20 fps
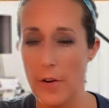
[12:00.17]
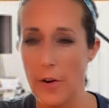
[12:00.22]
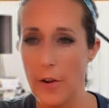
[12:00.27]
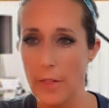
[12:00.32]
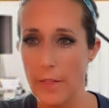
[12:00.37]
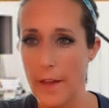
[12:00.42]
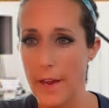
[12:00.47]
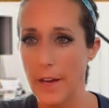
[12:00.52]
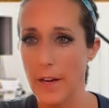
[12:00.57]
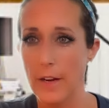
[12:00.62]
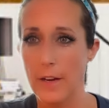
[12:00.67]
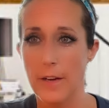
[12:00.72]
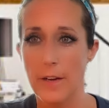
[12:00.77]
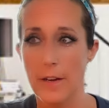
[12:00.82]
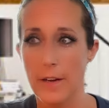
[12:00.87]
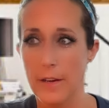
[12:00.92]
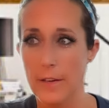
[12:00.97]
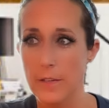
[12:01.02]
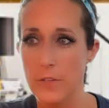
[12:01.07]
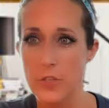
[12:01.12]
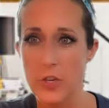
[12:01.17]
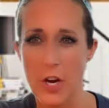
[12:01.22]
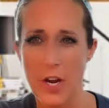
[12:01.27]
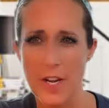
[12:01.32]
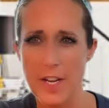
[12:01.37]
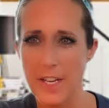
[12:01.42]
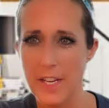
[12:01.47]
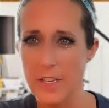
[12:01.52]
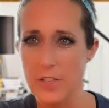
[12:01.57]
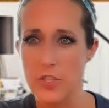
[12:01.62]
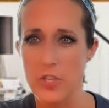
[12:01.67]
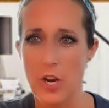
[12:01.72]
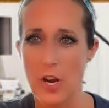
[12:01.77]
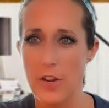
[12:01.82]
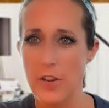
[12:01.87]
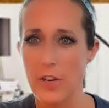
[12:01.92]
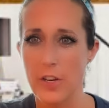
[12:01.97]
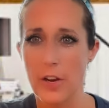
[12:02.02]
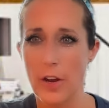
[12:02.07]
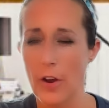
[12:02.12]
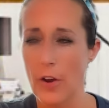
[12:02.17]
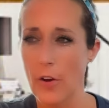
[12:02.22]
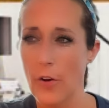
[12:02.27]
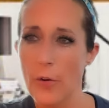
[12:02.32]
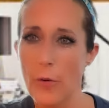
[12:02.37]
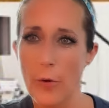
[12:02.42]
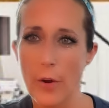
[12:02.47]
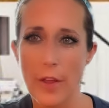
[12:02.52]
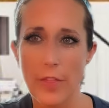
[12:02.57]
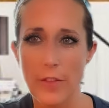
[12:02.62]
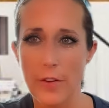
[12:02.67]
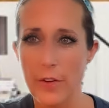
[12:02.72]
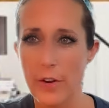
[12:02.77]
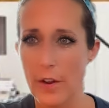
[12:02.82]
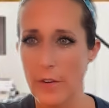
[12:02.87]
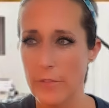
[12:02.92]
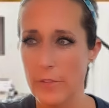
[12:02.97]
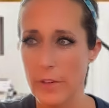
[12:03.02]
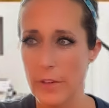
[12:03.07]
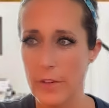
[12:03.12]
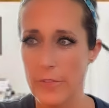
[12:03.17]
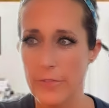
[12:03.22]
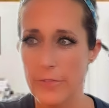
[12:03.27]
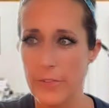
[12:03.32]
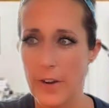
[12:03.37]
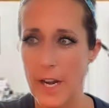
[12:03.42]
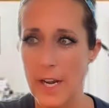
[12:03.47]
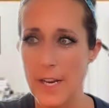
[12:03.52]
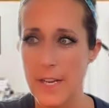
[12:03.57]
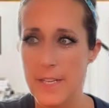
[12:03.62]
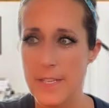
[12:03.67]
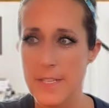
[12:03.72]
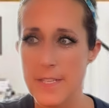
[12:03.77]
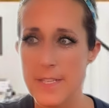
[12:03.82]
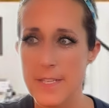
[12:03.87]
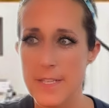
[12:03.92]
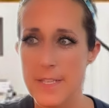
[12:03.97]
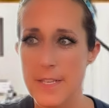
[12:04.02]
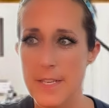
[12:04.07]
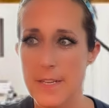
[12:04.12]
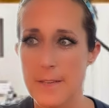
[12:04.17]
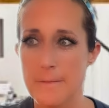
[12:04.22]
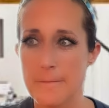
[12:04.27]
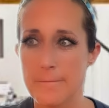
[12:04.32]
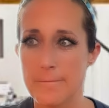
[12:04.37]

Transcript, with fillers: all like trying to get John to go and they're not really friends.